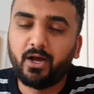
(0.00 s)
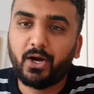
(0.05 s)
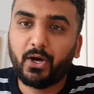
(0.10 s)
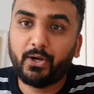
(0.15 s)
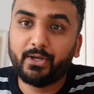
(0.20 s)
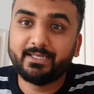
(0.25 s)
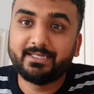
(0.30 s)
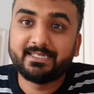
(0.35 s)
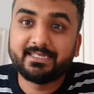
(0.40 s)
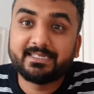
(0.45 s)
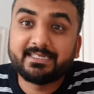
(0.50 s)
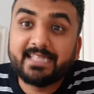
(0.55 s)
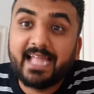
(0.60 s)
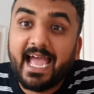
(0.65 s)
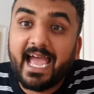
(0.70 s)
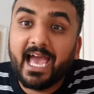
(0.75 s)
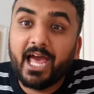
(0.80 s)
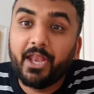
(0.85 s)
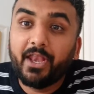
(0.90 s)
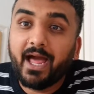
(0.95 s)
I
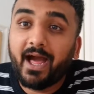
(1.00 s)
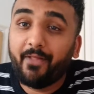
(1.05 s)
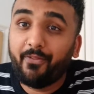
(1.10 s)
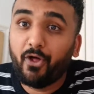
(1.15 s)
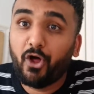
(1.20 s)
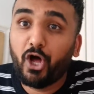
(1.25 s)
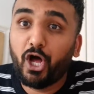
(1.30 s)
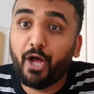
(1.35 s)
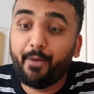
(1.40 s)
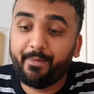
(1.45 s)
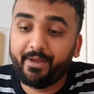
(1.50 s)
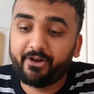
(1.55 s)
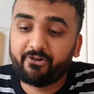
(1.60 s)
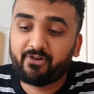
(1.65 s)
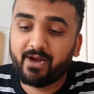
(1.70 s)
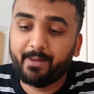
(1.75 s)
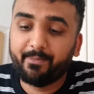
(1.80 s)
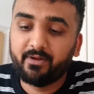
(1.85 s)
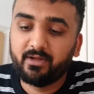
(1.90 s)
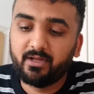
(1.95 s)
stared at the hermit
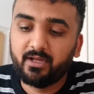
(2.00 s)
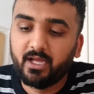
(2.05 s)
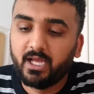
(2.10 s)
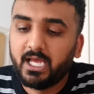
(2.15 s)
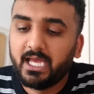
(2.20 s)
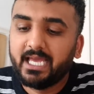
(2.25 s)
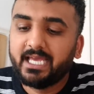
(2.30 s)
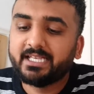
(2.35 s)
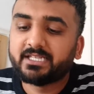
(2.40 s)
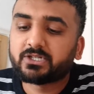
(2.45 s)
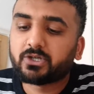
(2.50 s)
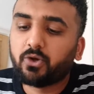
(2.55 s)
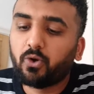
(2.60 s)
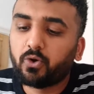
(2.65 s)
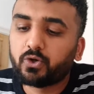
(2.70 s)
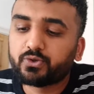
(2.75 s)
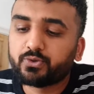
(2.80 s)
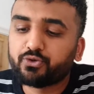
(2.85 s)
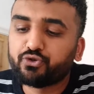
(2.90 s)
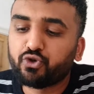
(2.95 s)
crab. His
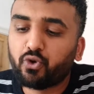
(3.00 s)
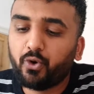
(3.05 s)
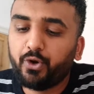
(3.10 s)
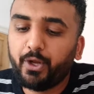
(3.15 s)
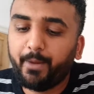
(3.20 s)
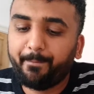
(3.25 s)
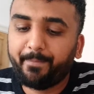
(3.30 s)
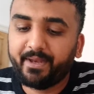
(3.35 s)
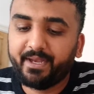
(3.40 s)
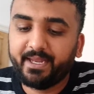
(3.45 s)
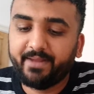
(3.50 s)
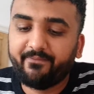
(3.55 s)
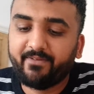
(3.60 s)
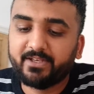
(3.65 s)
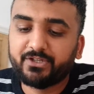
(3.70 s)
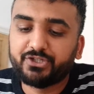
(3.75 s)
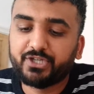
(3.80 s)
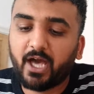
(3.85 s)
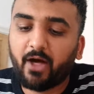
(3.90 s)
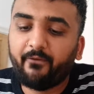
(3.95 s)
claws were drawn up beneath his
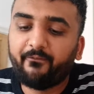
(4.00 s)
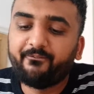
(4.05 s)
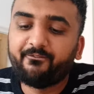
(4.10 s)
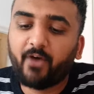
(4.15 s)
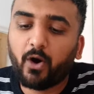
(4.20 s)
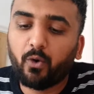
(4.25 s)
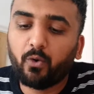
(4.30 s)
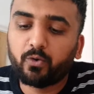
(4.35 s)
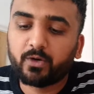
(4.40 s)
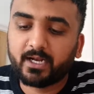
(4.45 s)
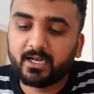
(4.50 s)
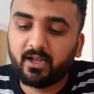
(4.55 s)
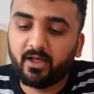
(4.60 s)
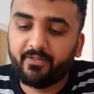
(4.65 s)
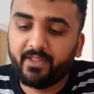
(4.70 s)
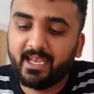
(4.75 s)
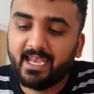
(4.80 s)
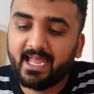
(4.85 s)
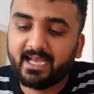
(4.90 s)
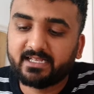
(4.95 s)
shell, folded like
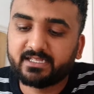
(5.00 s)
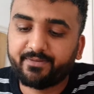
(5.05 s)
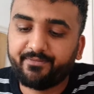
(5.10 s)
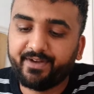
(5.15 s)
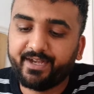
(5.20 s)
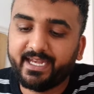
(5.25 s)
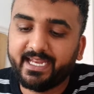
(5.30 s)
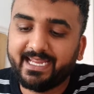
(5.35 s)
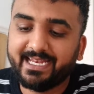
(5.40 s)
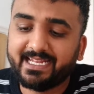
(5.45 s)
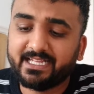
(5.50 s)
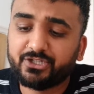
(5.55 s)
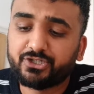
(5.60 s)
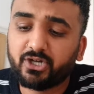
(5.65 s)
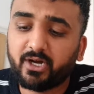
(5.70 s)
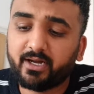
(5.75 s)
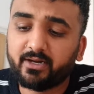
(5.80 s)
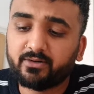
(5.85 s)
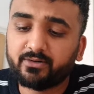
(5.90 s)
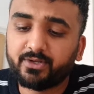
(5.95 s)
the legs of a kneeling
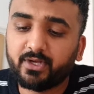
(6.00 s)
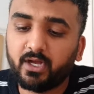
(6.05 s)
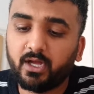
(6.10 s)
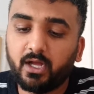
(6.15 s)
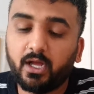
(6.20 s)
child.